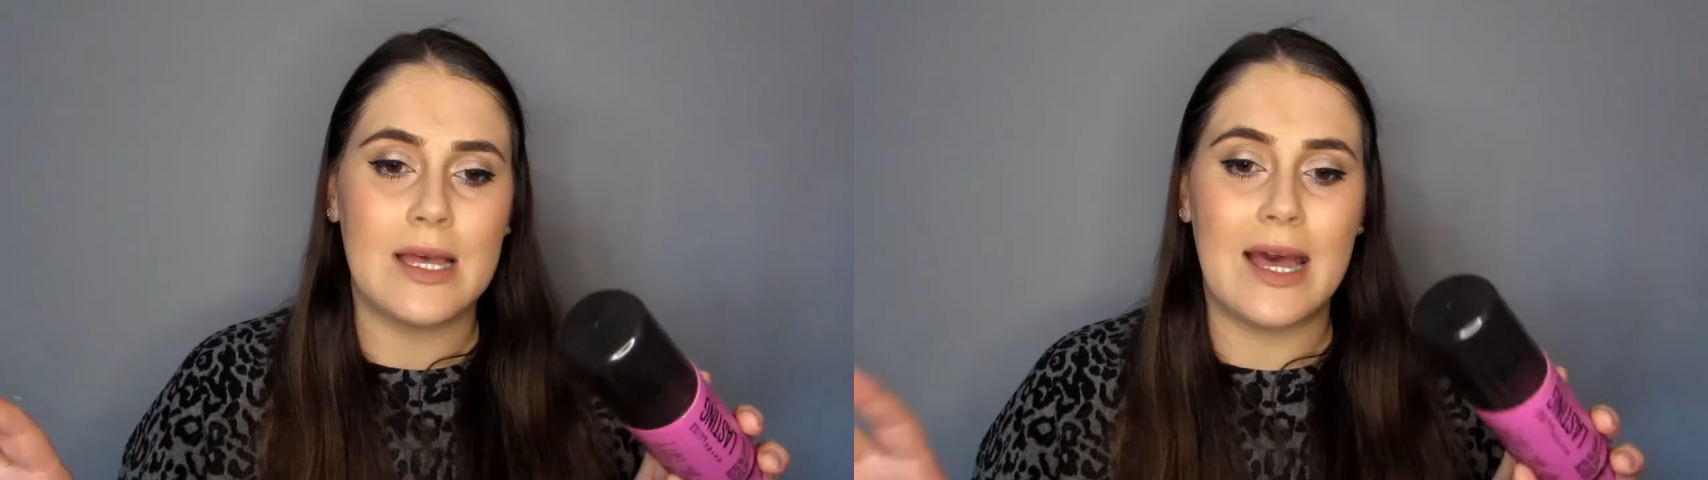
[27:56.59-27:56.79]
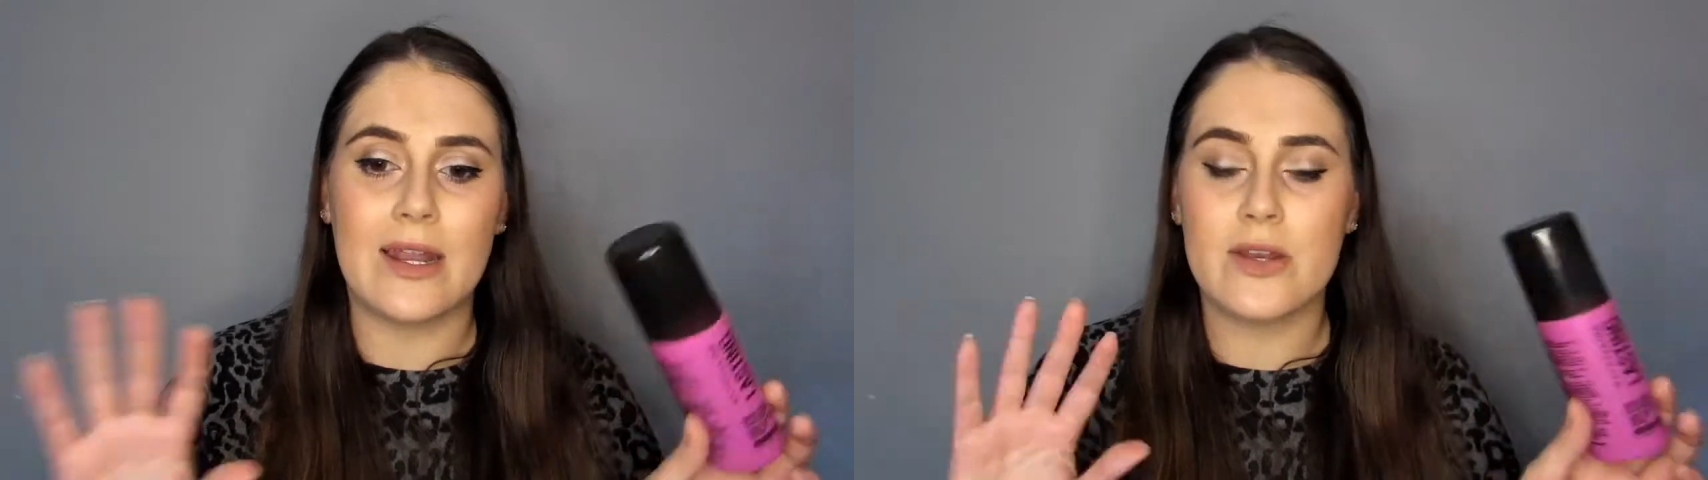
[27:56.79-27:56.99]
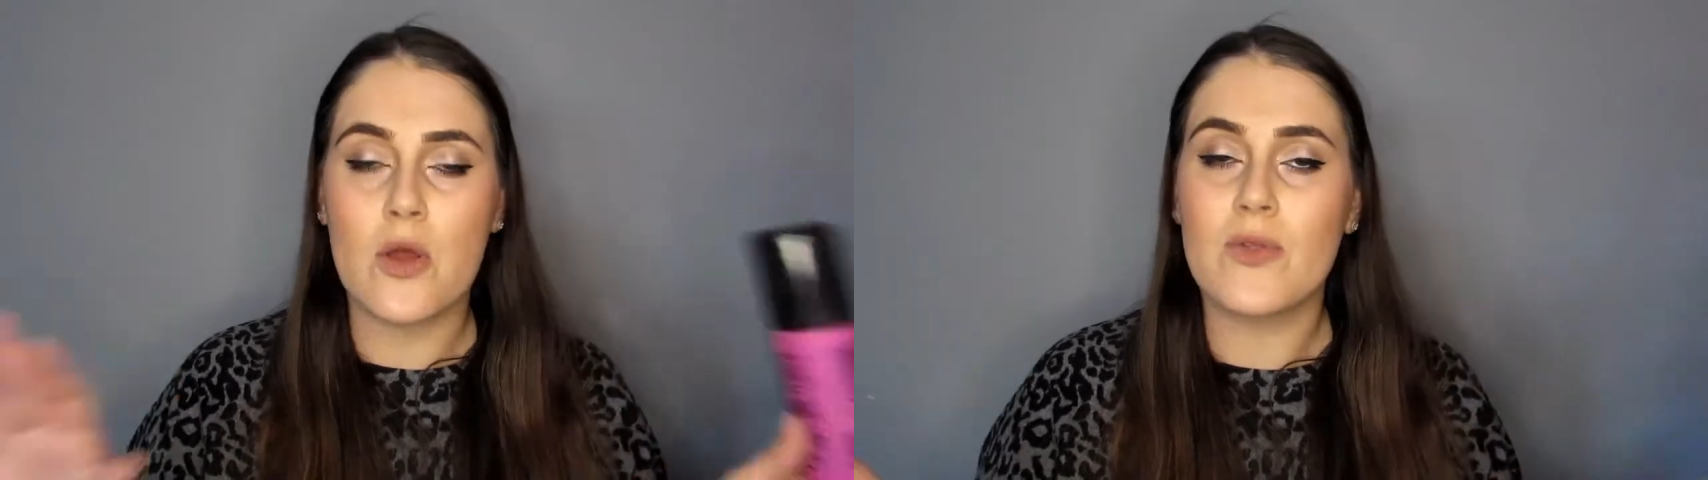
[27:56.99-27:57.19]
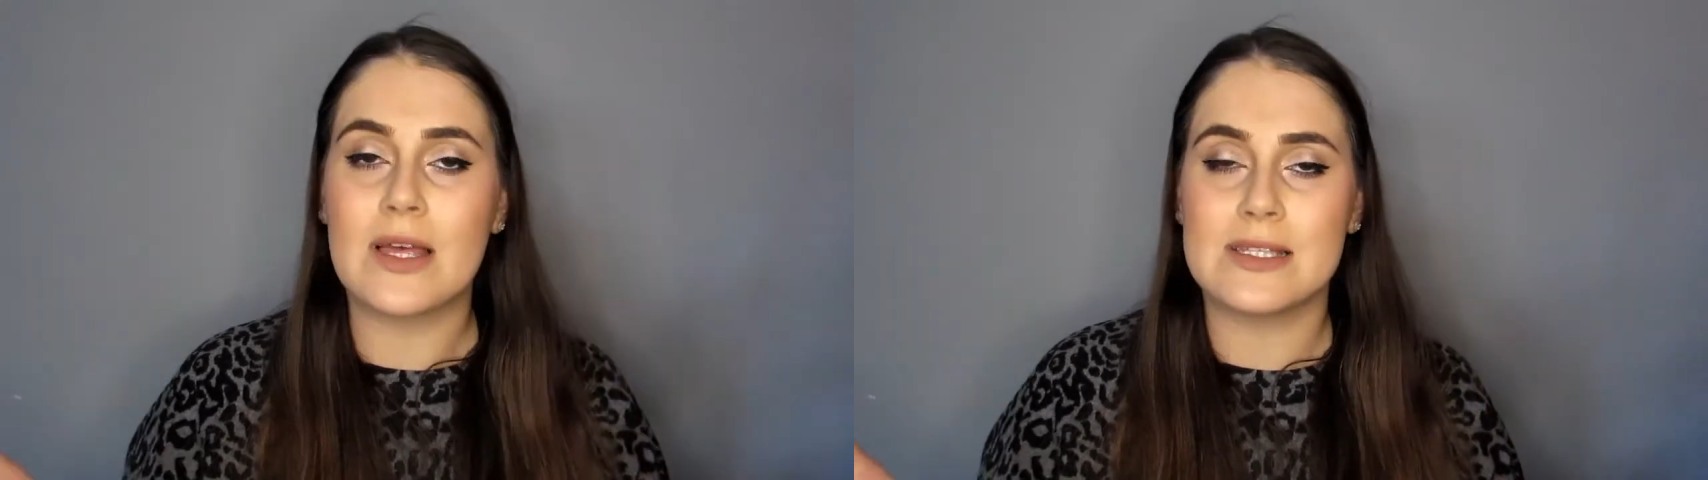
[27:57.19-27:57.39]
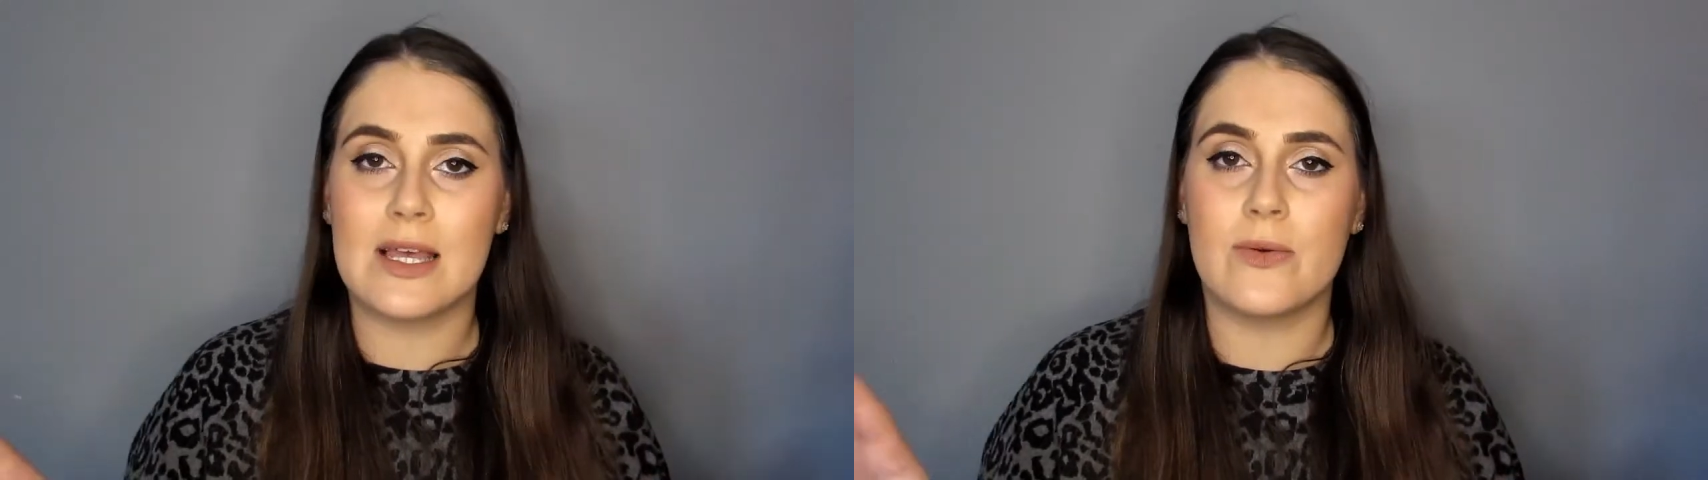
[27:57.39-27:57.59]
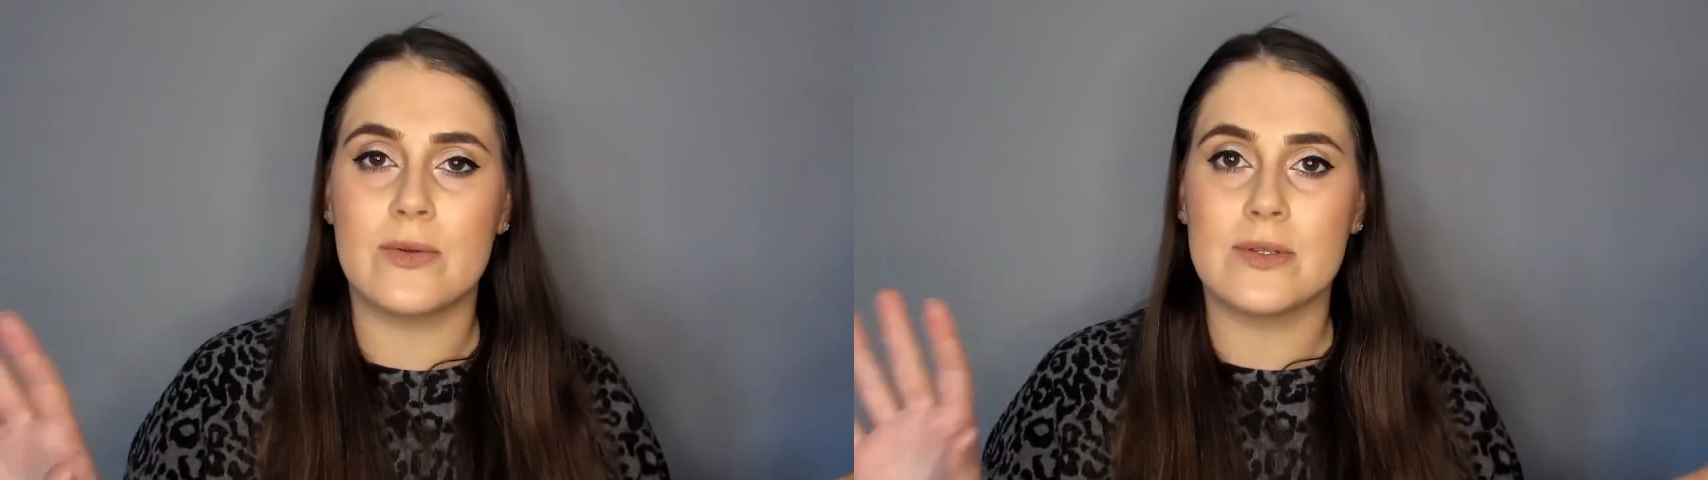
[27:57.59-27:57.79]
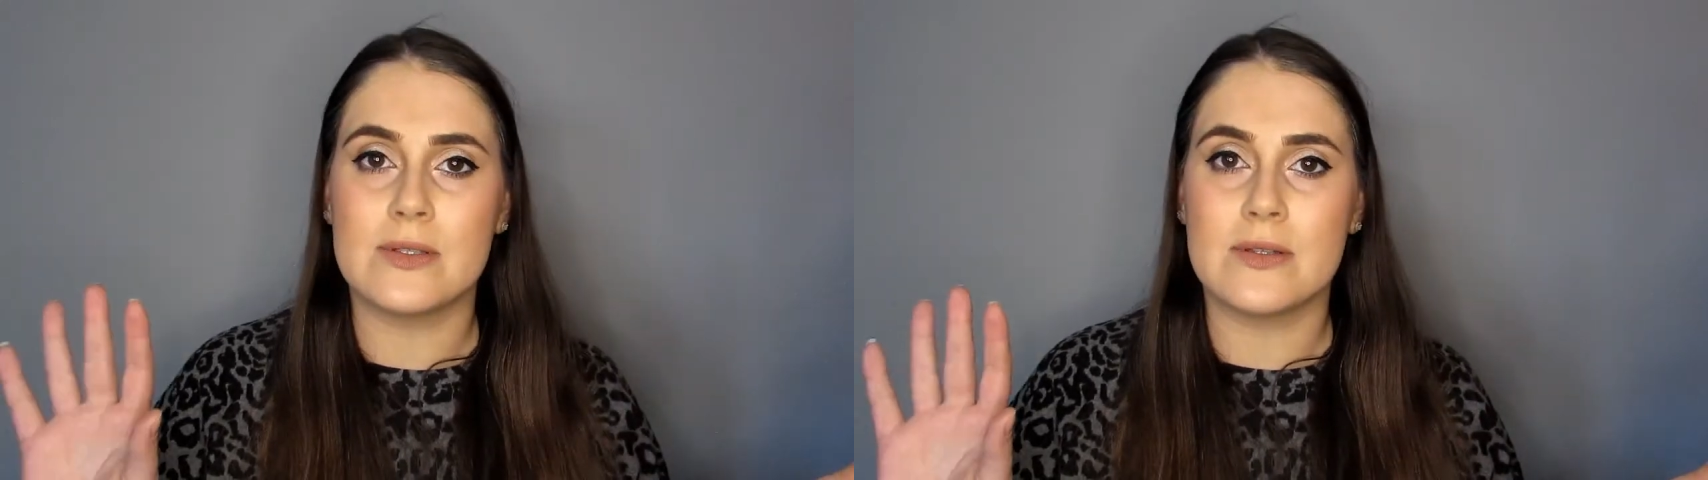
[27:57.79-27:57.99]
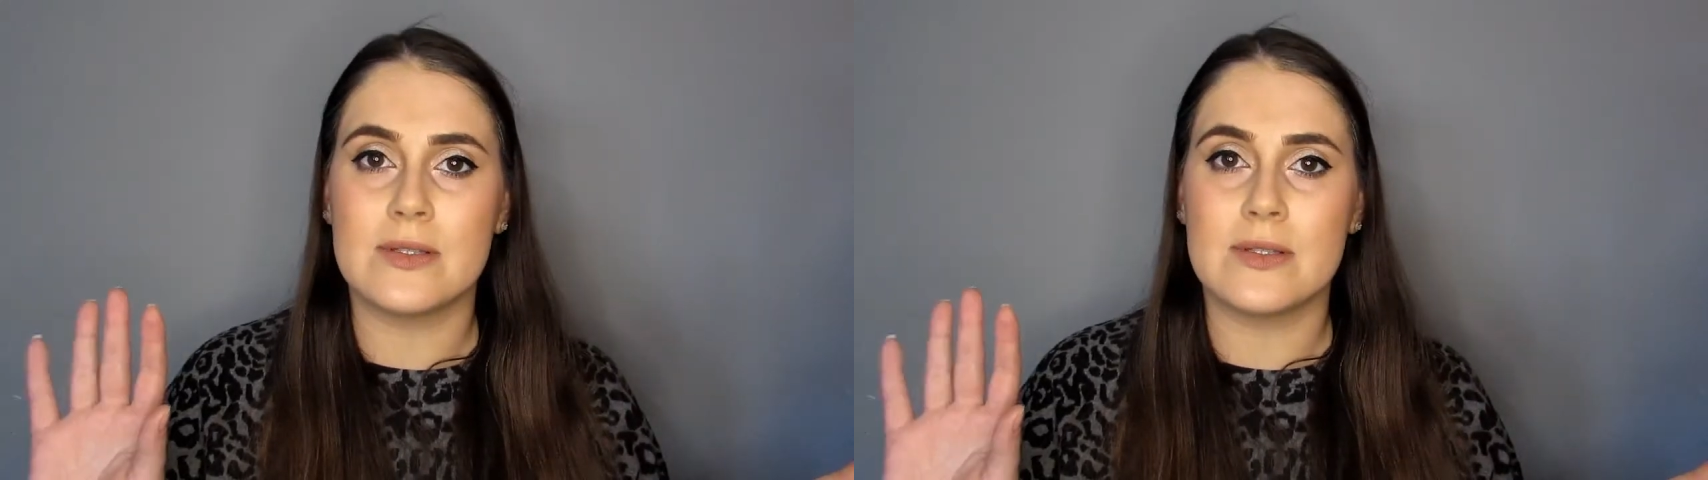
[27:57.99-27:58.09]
and I know that sounds